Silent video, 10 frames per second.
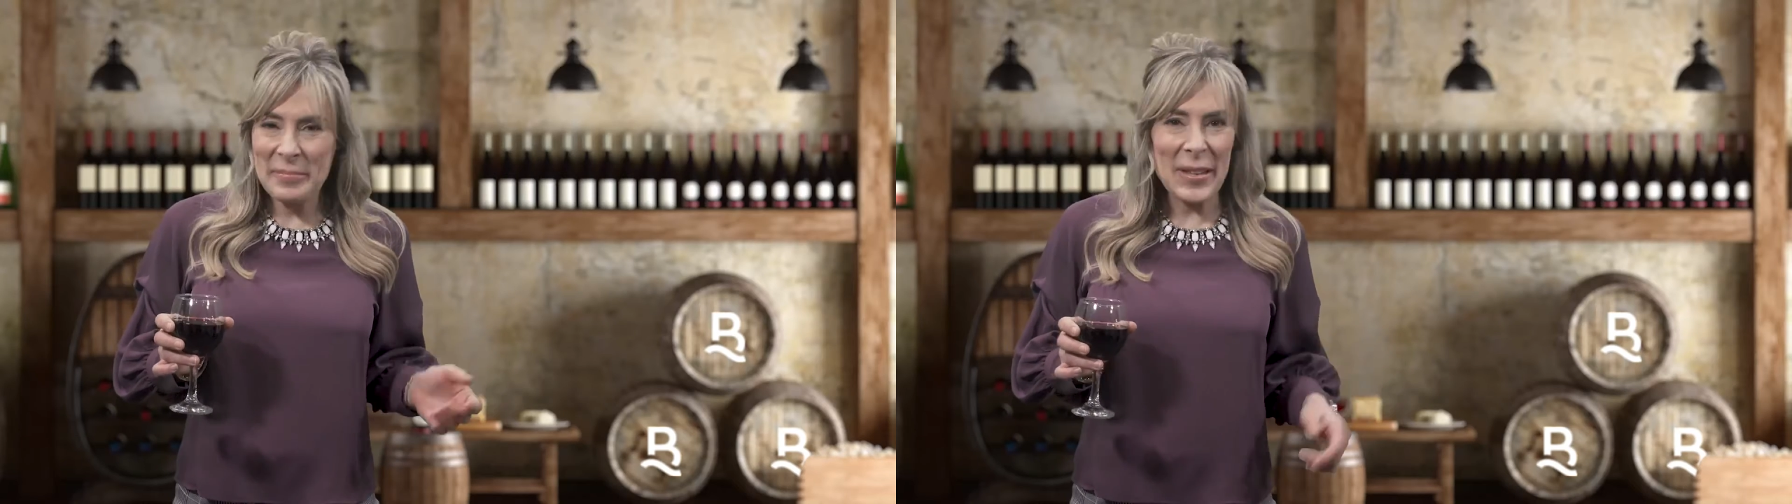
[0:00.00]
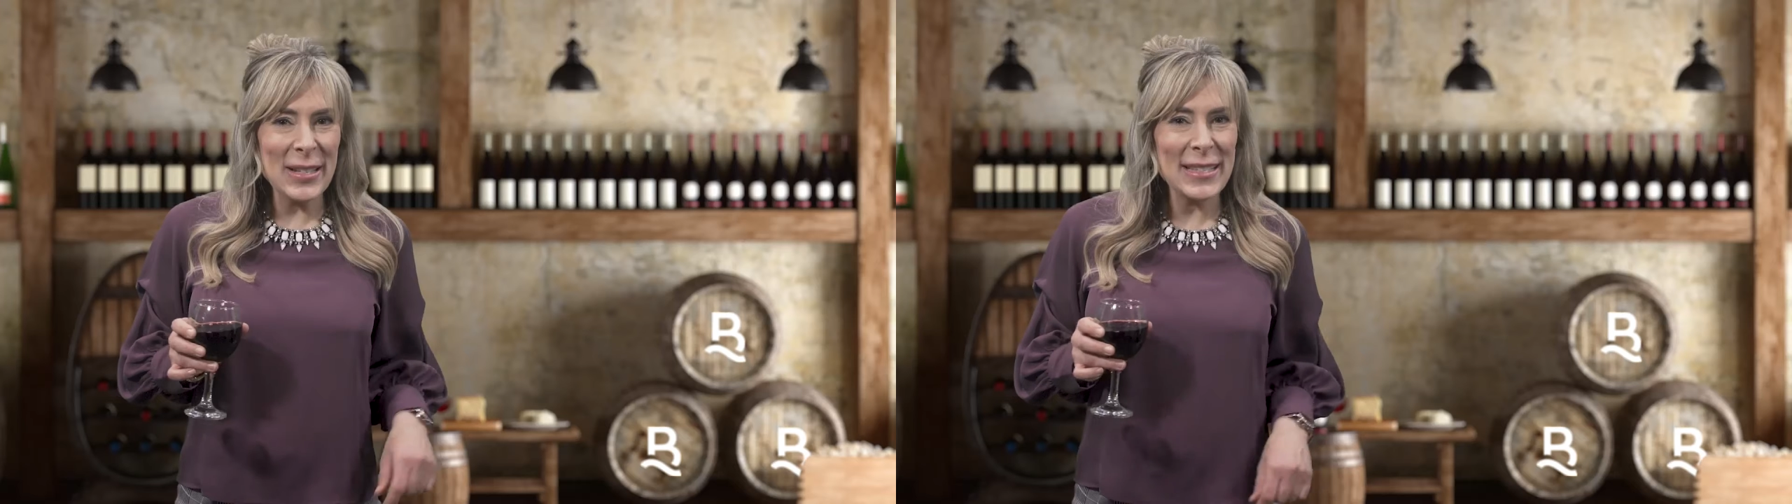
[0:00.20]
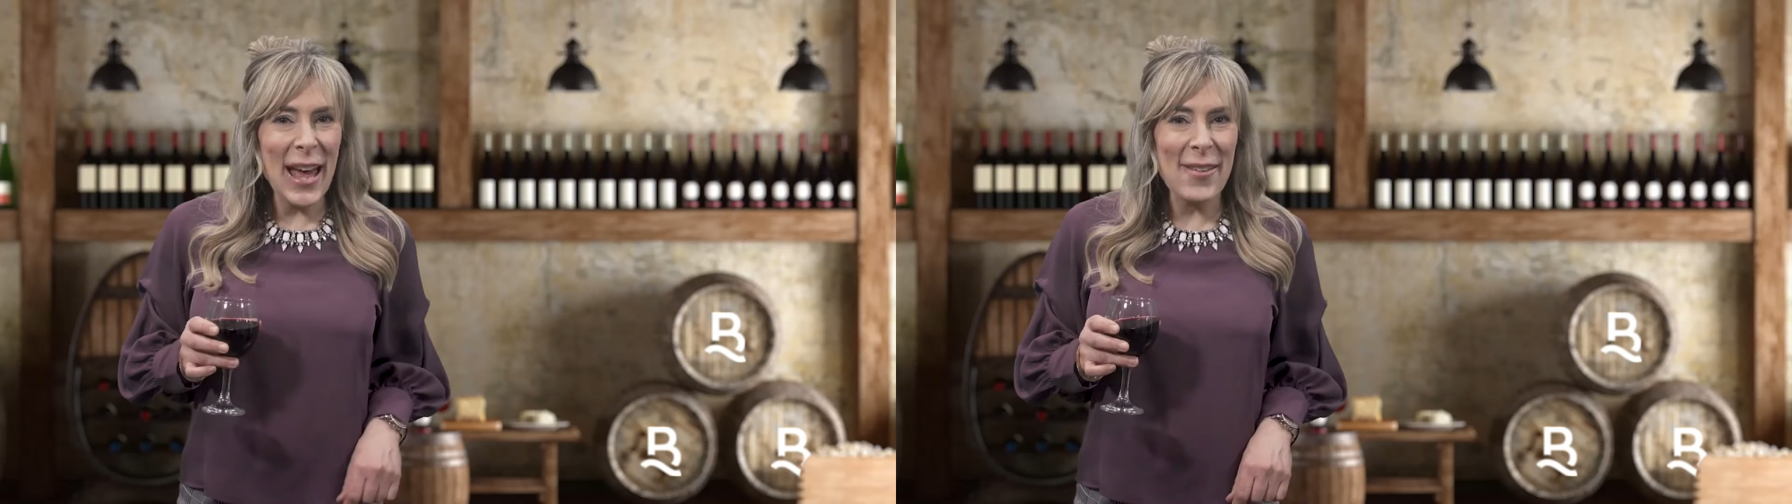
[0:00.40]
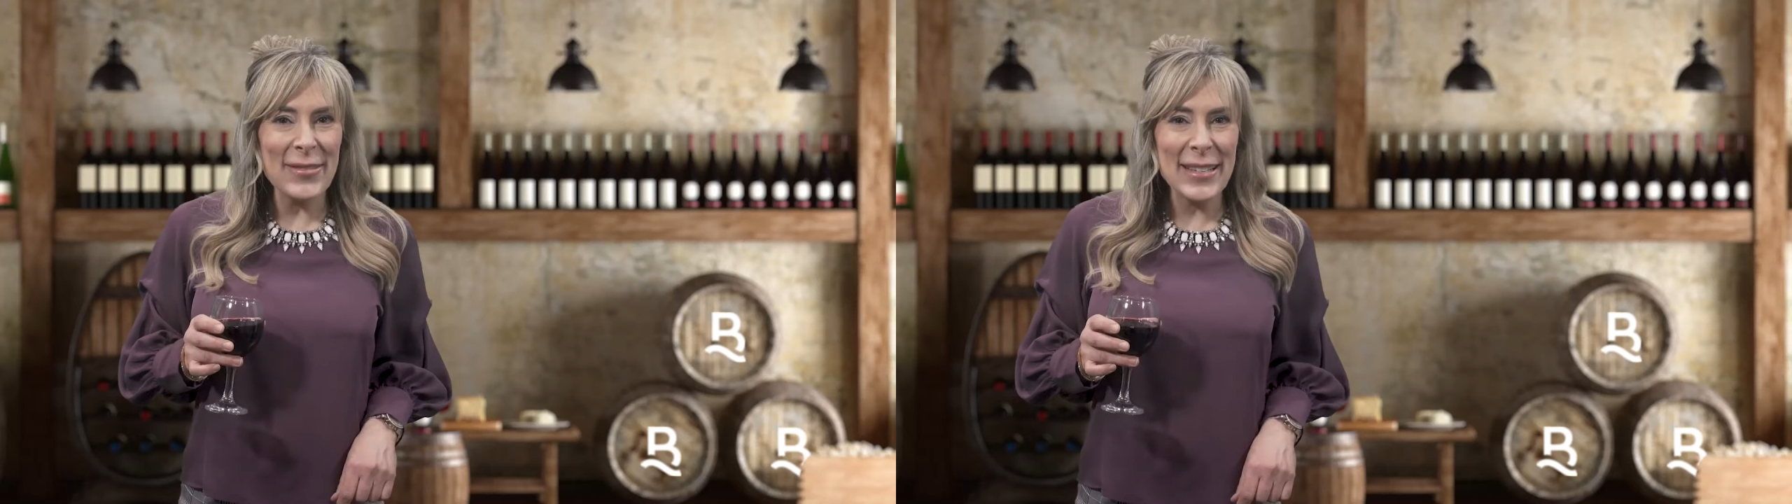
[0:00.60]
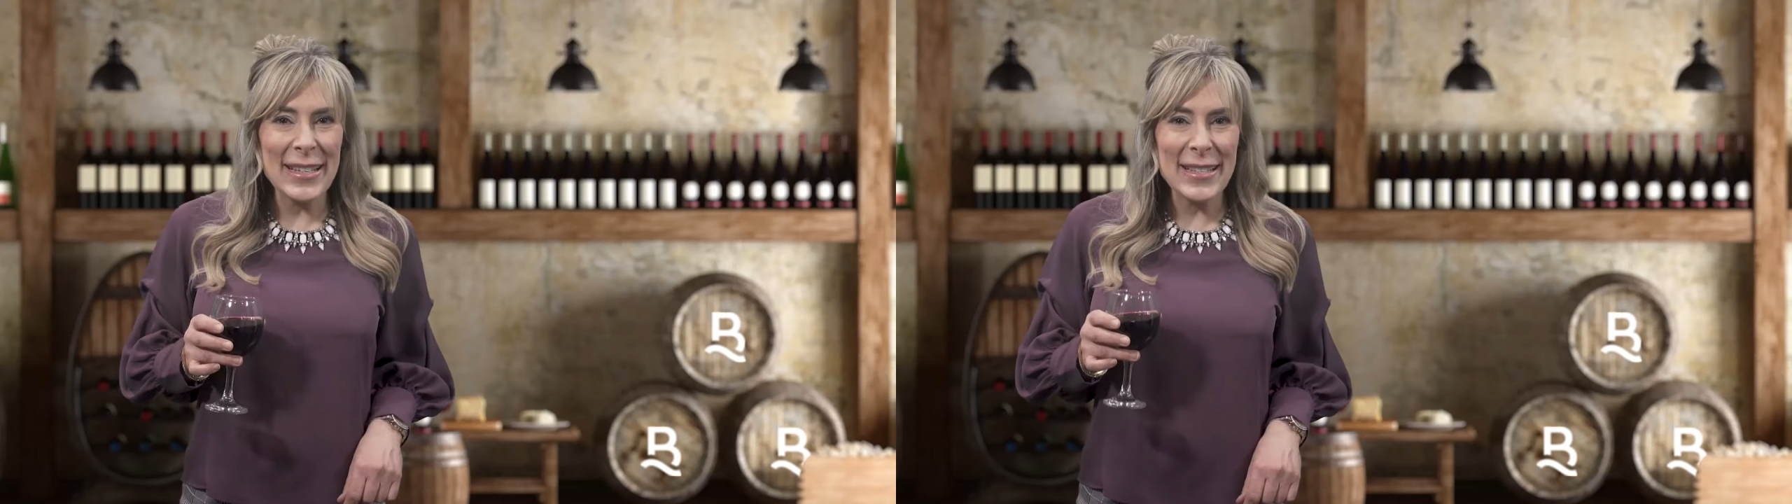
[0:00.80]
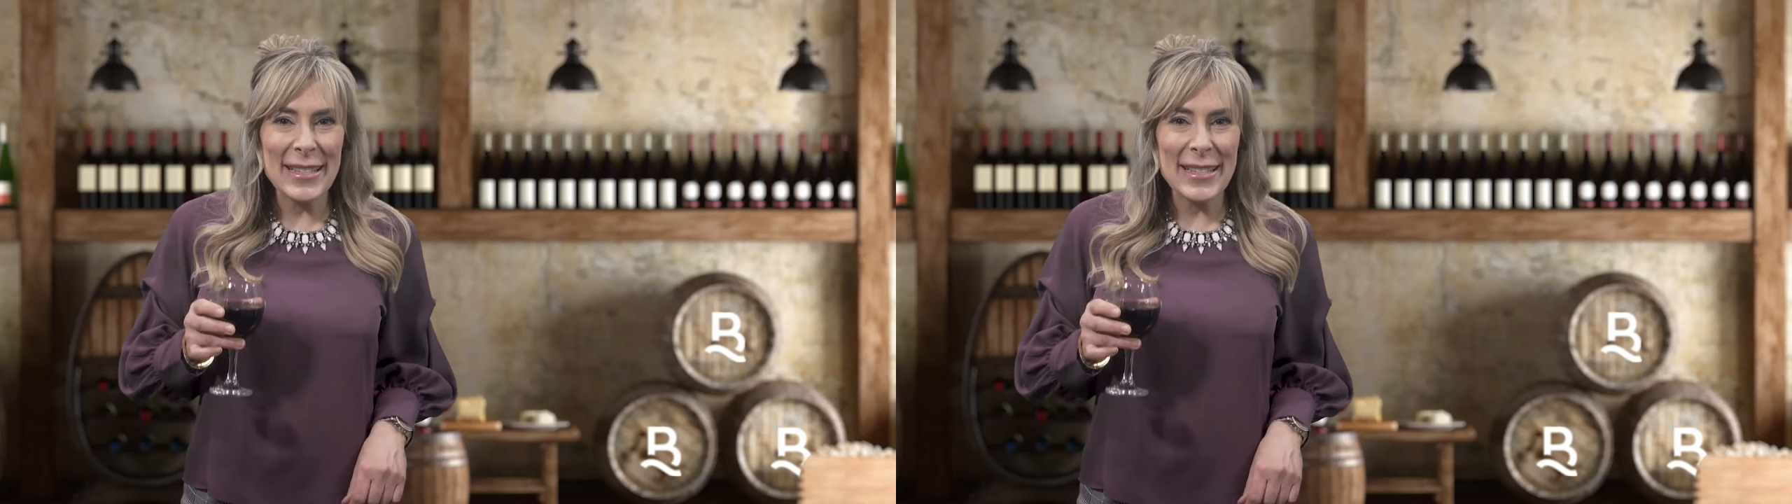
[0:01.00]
let's have a little